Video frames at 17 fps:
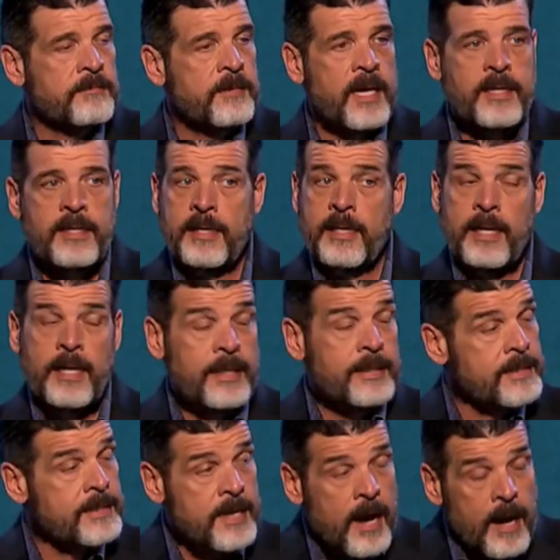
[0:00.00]
abandoned, and
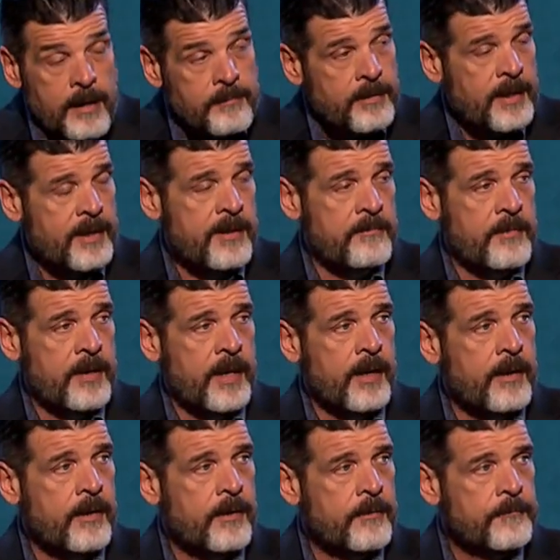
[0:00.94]
He did not abandon
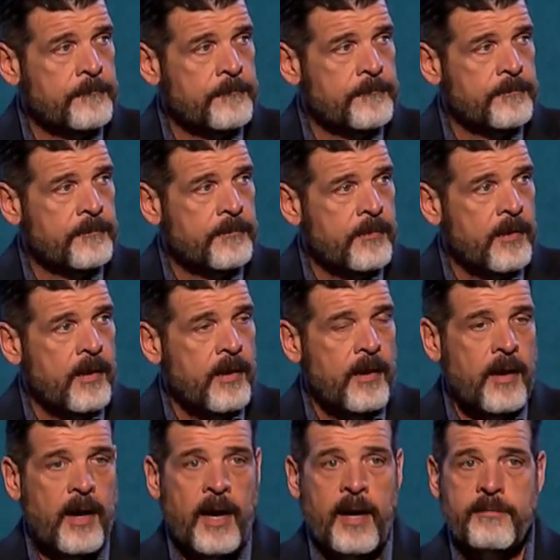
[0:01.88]
me.
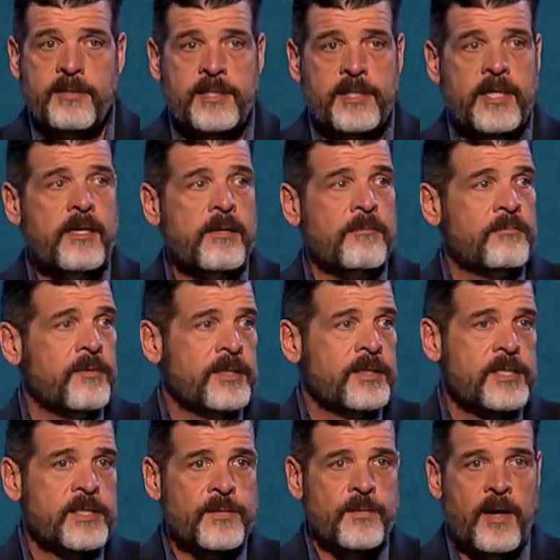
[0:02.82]
I have seen in
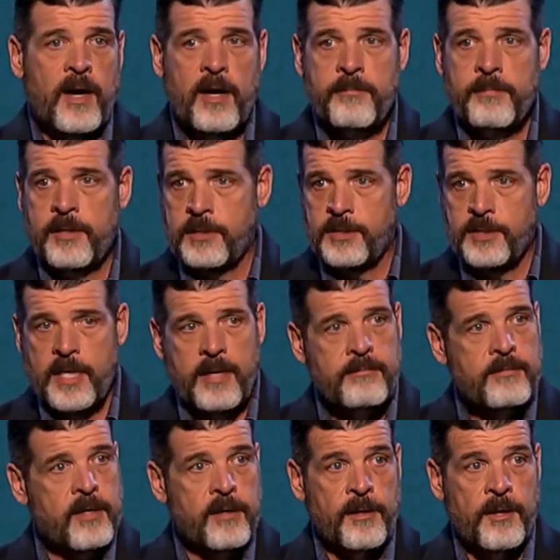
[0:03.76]
places where I have been
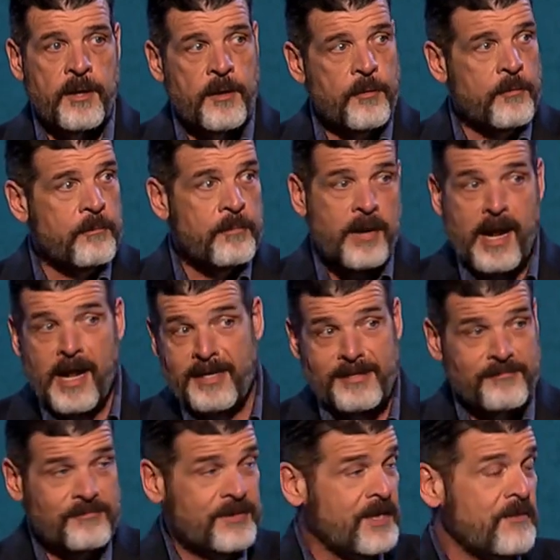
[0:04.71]
ashamed and alone, but I
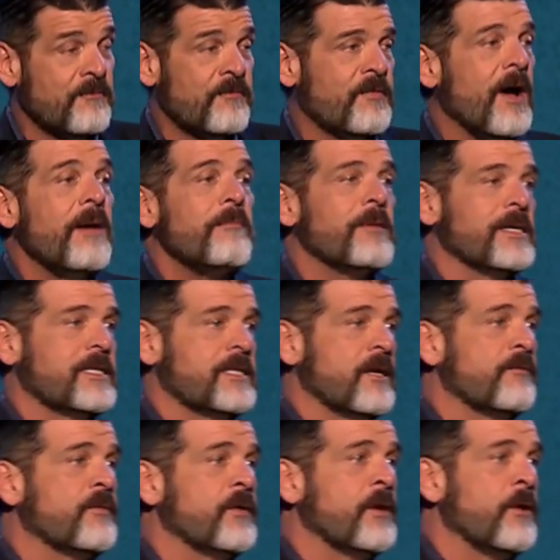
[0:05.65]
didn't find
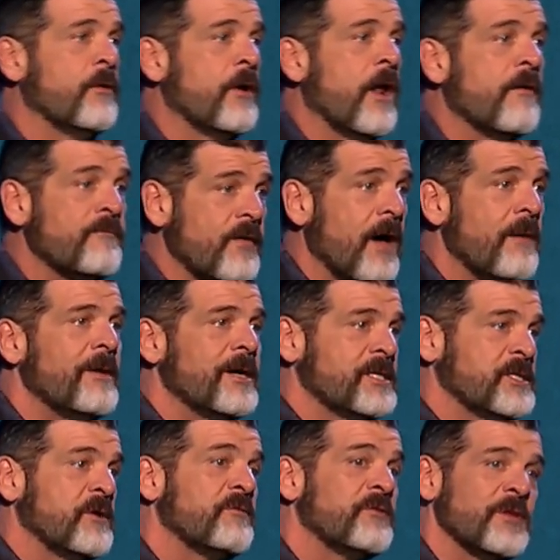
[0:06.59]
myself alone. I found
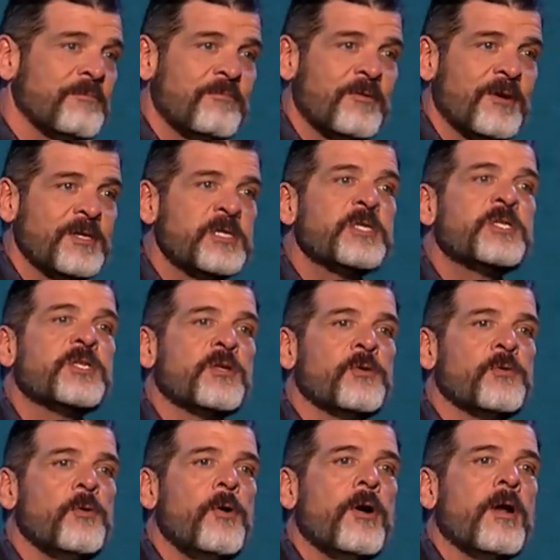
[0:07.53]
myself in the presence of
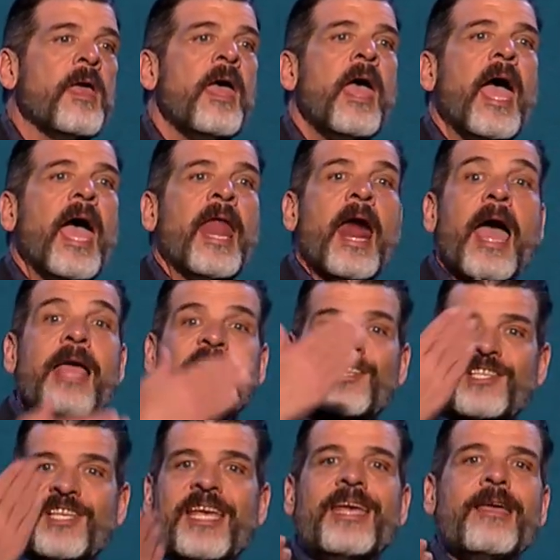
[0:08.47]
the Lord, and I
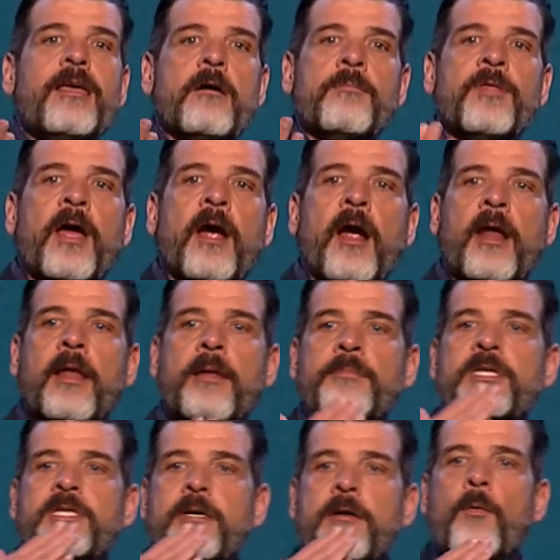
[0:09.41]
see Him there. And
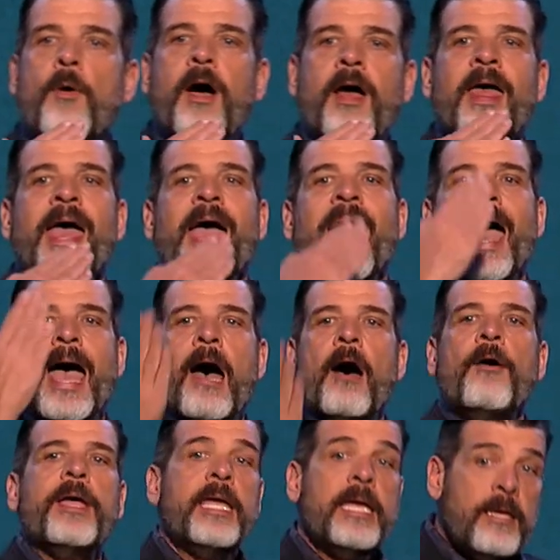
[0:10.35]
let me tell you what,
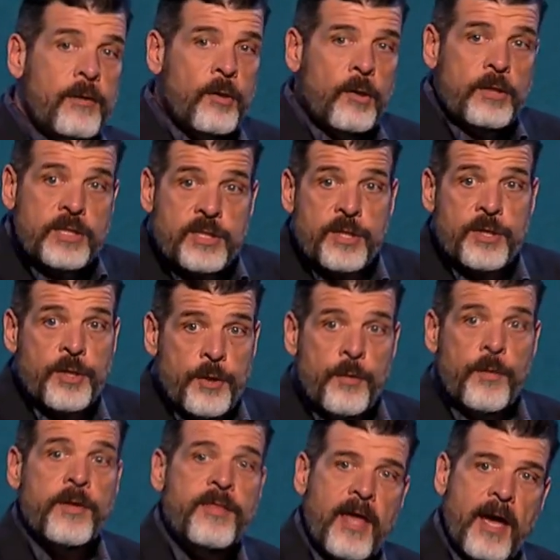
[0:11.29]
how He looks to
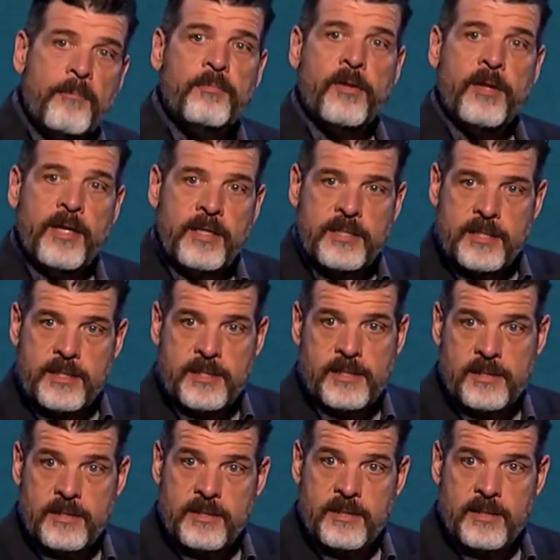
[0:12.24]
you in that
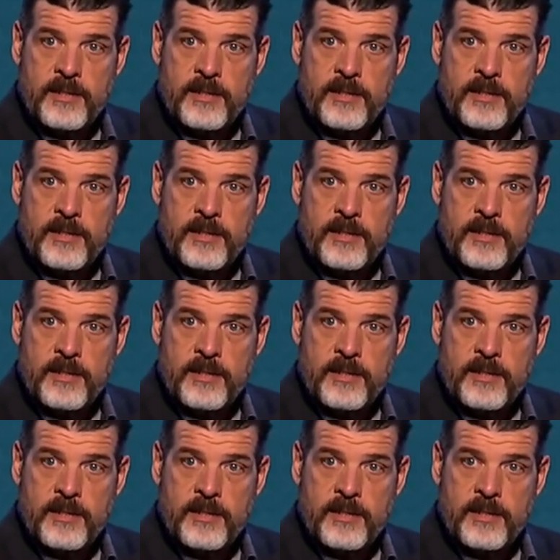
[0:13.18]
place